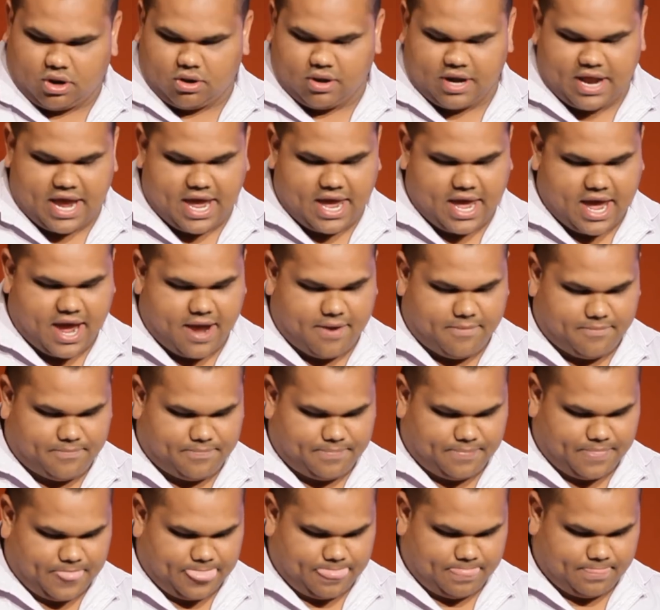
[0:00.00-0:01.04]
got a, um,
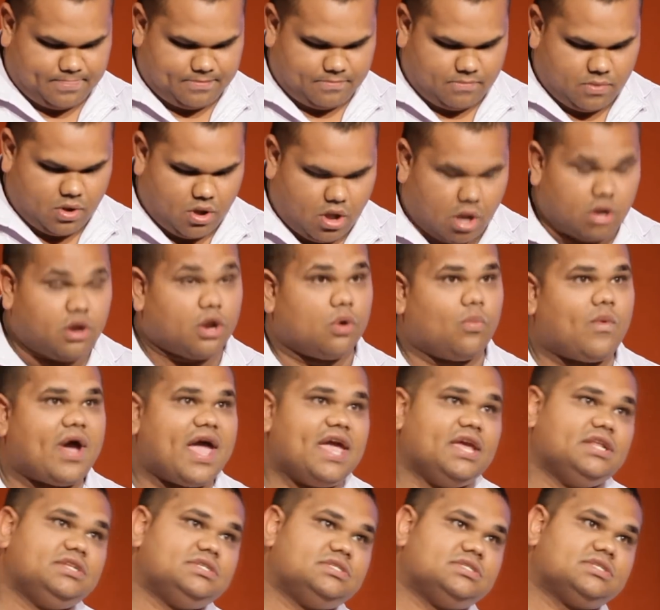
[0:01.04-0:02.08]
I got a
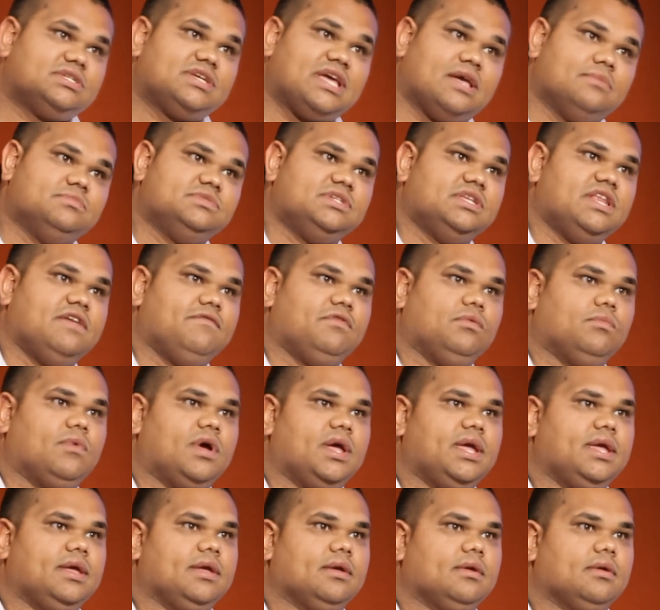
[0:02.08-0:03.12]
wage comes in every
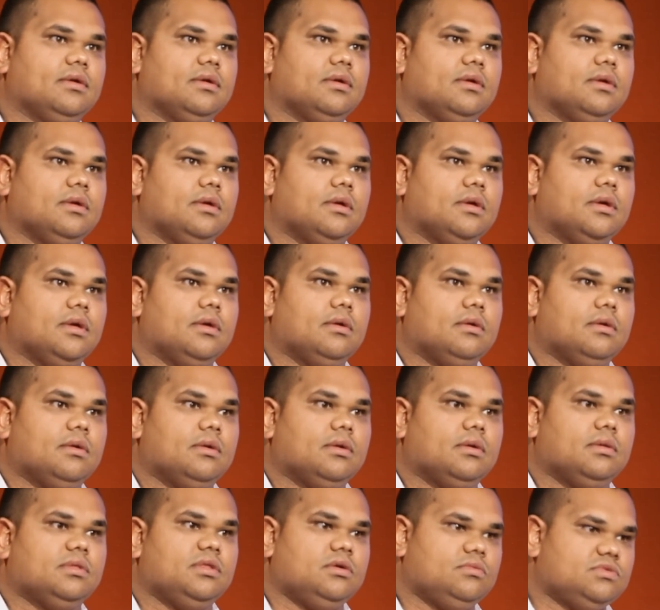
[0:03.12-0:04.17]
week.
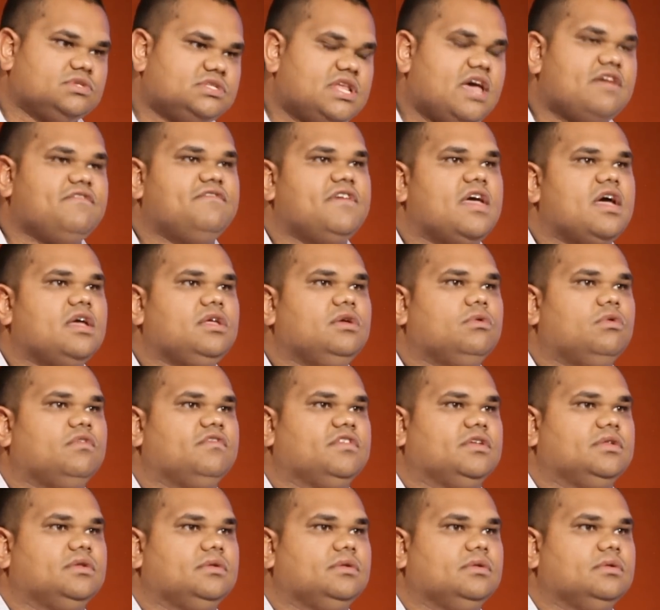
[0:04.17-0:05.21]
There was no value of
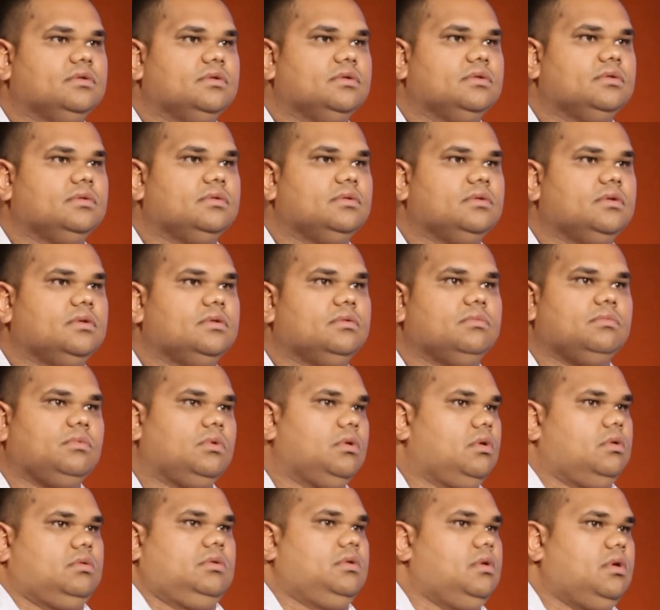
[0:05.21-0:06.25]
it.
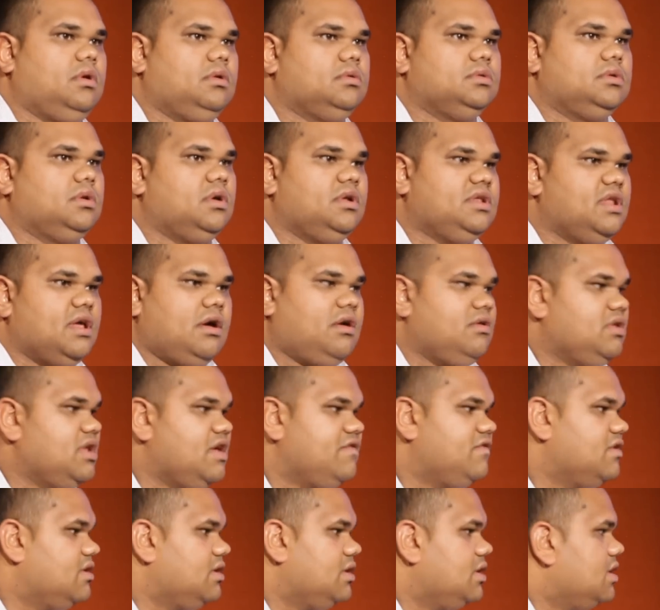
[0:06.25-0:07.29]
I, I
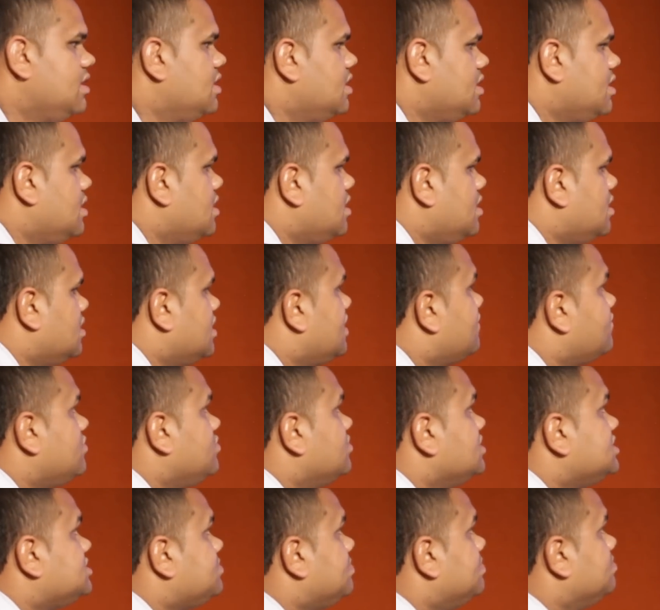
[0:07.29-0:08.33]
never, never
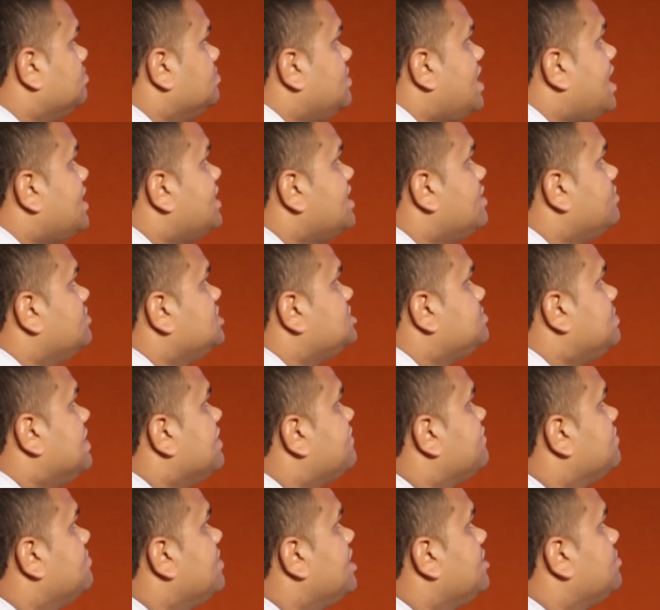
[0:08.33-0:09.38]
res- had that respect
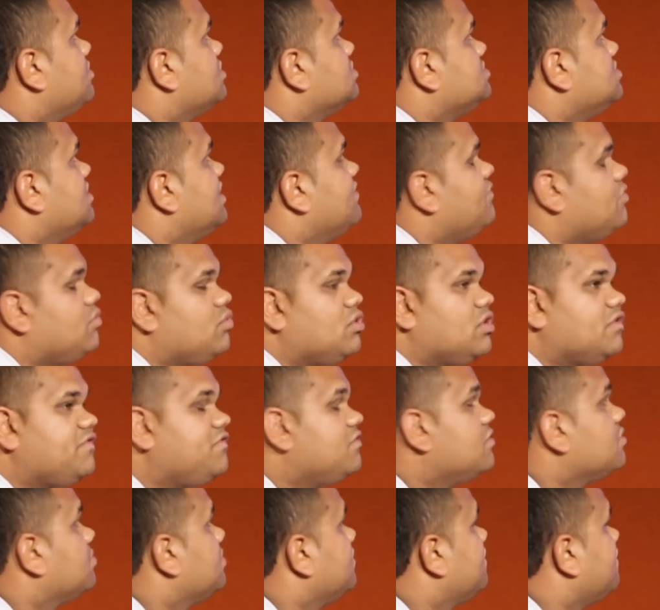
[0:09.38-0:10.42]
for money because I never worked
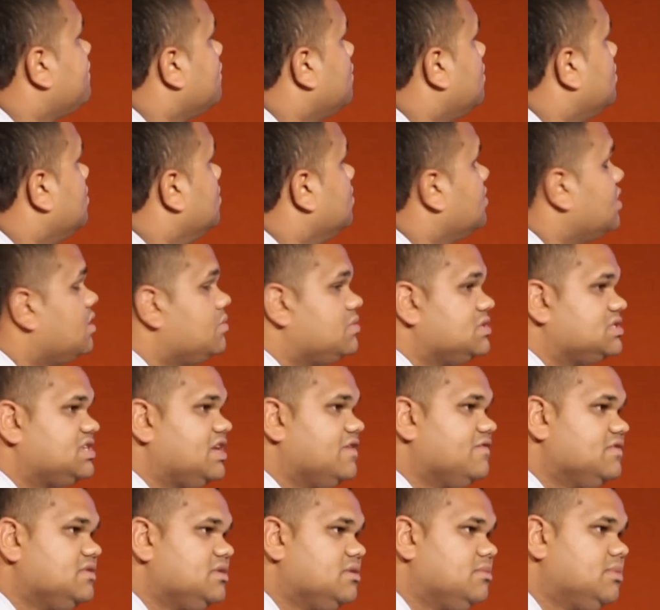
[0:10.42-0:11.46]
for it before. It was
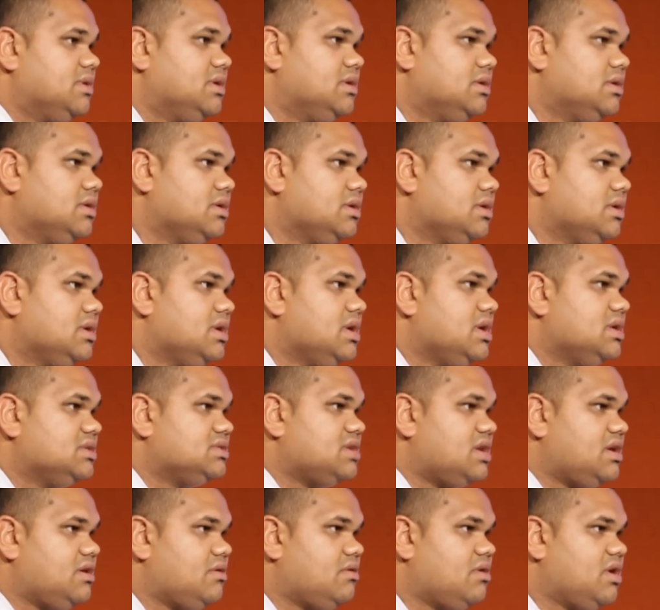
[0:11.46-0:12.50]
given to me,
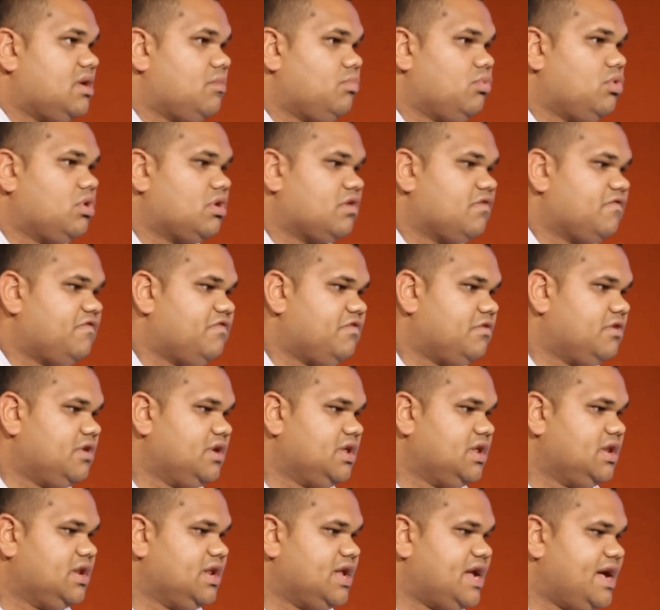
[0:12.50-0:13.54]
so here I am working for it,
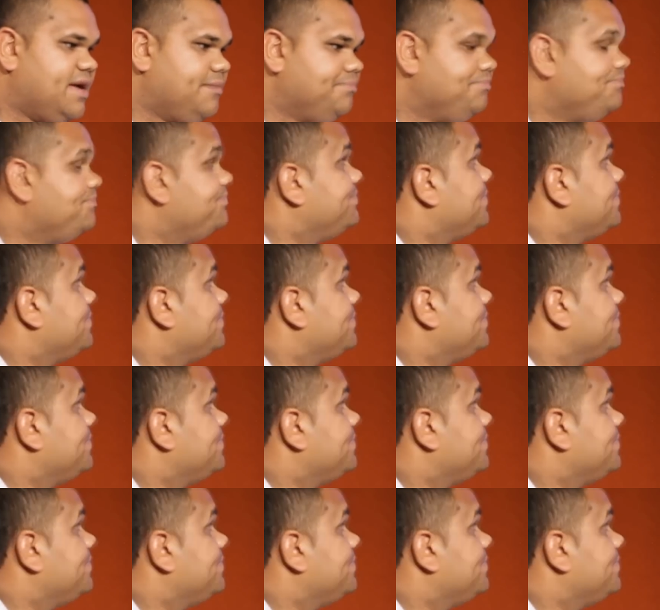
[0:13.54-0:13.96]
and um,